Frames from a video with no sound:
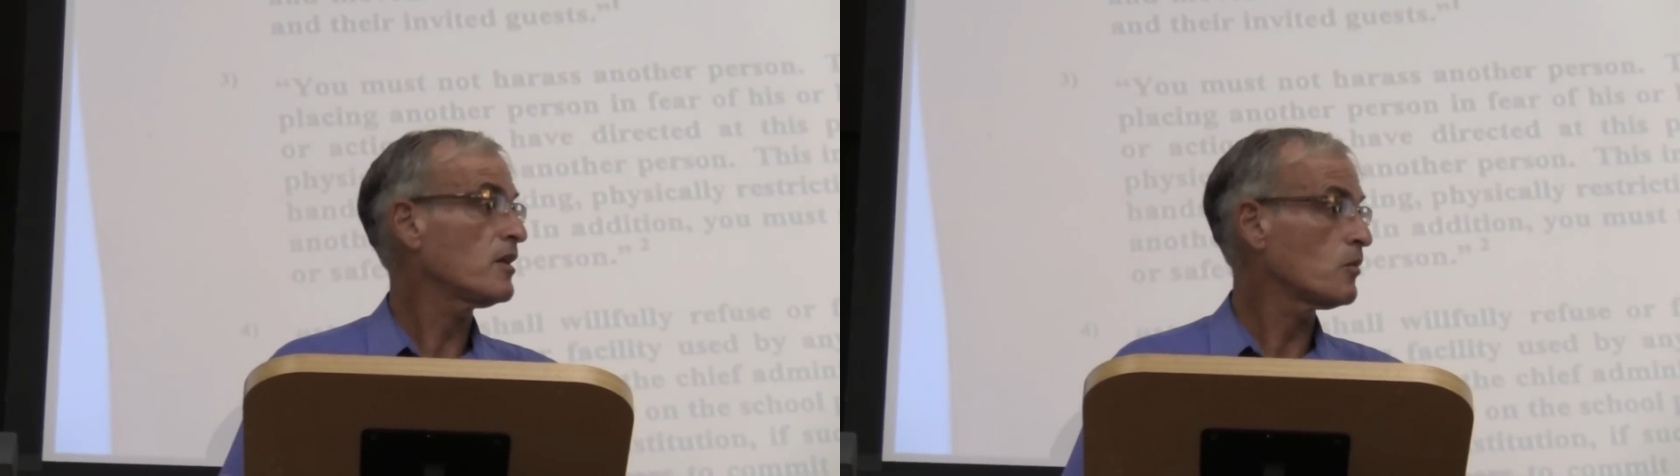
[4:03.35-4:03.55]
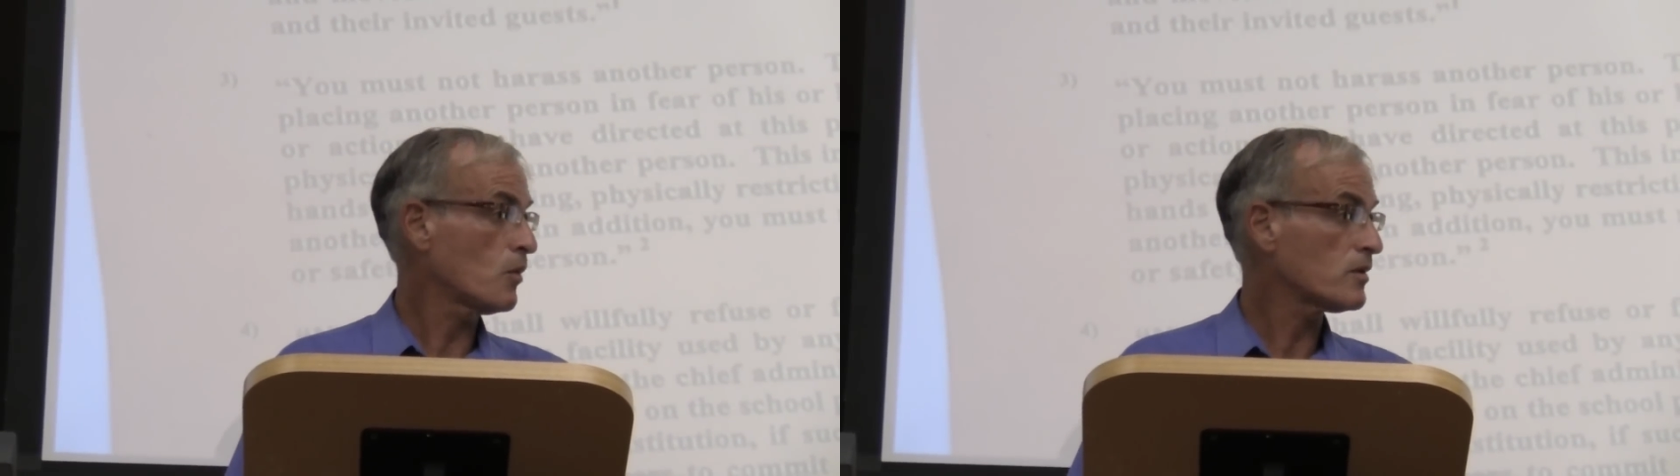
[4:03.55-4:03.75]

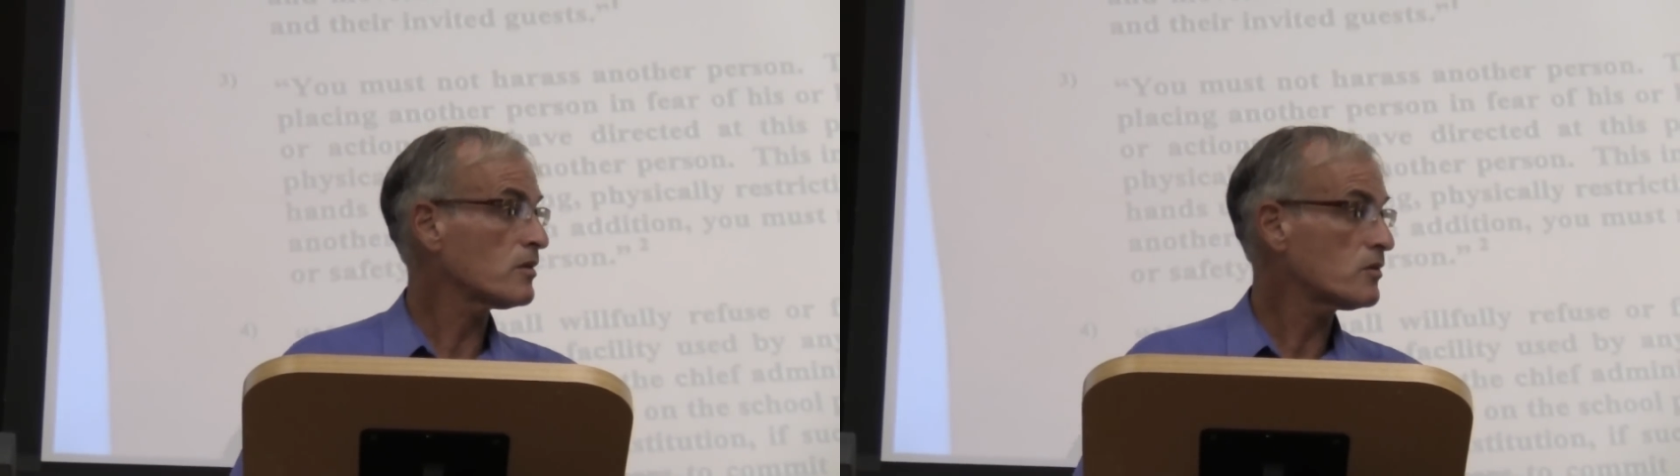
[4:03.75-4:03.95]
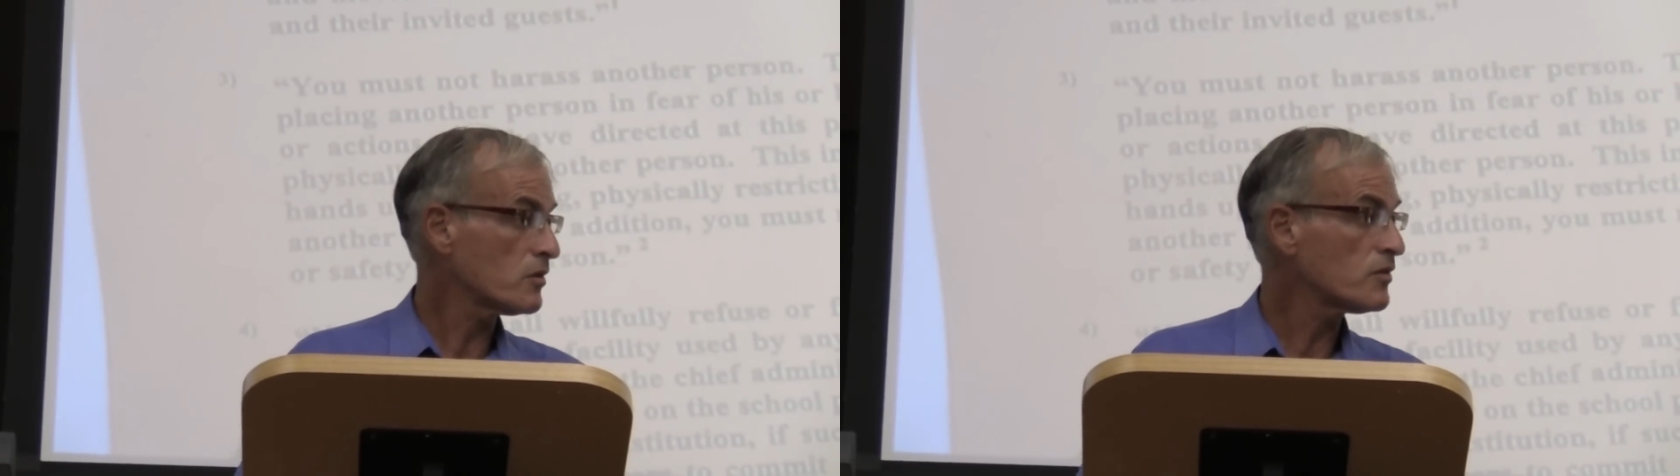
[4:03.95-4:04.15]
he
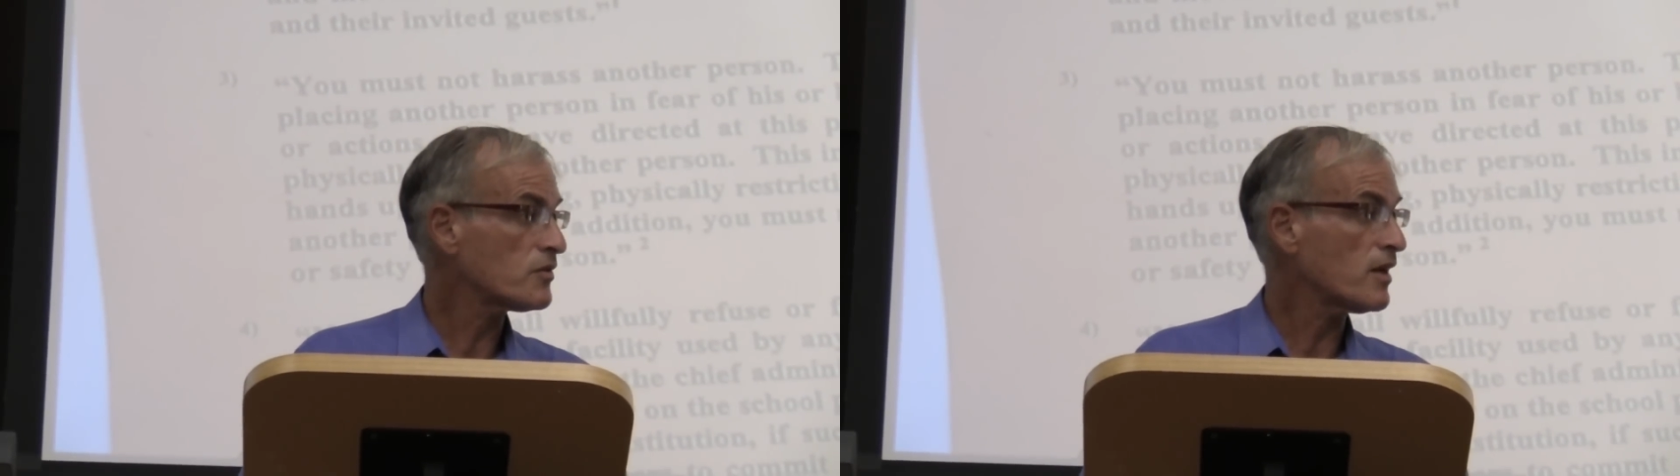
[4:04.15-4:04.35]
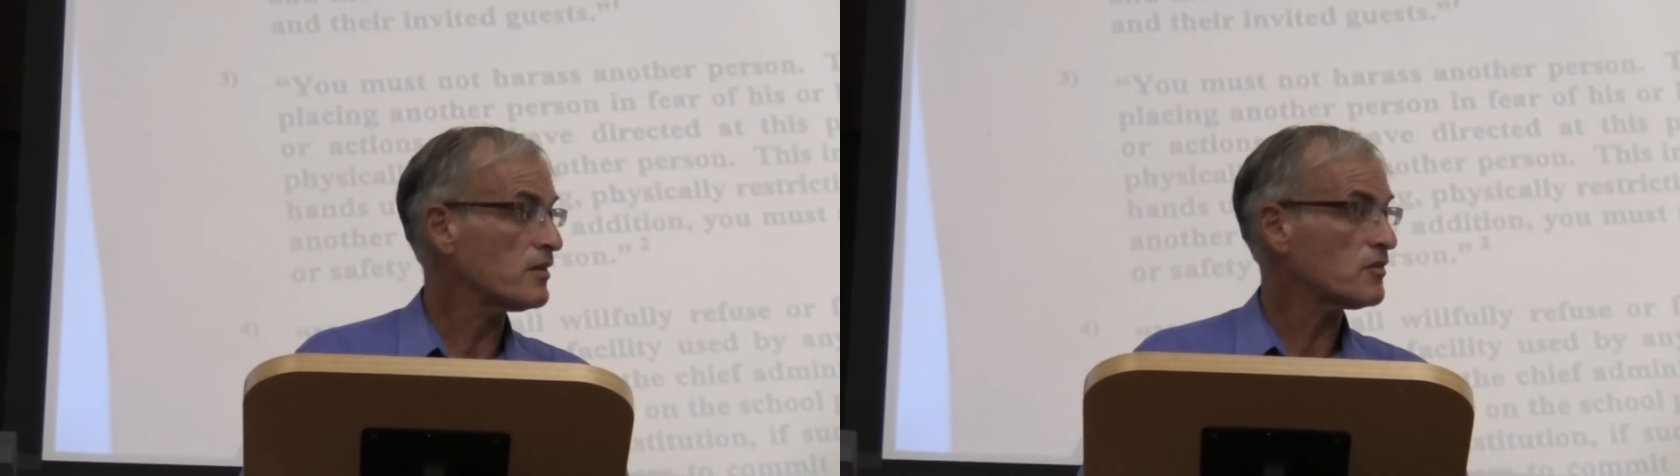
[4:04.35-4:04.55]
wanted a
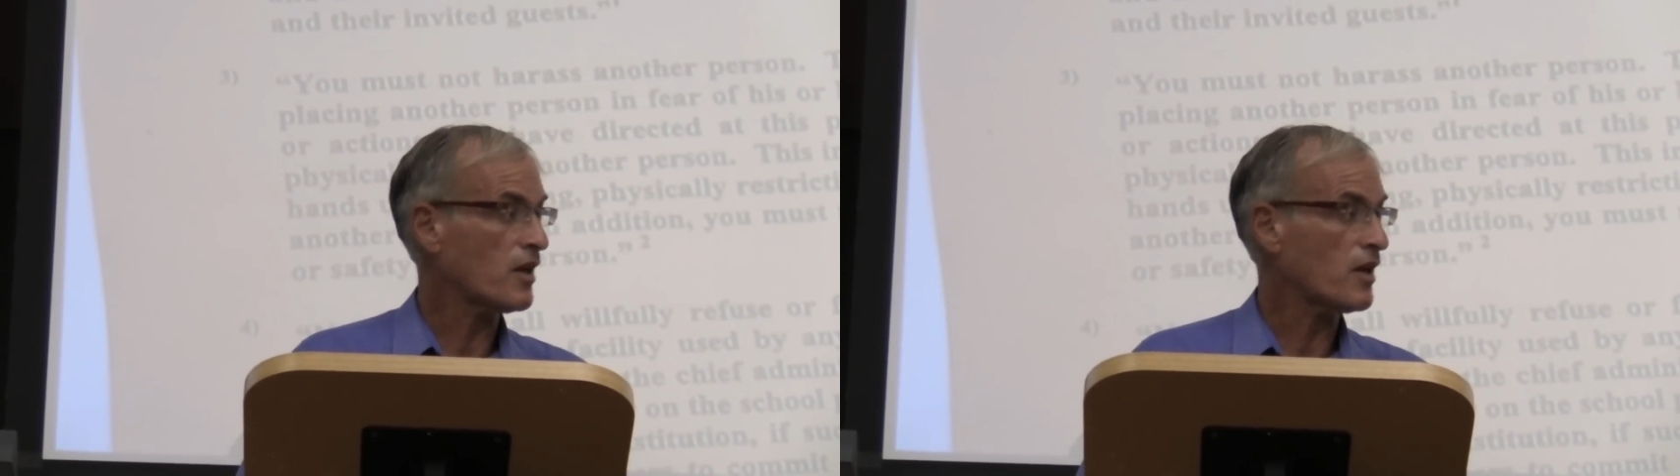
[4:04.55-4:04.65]
two-state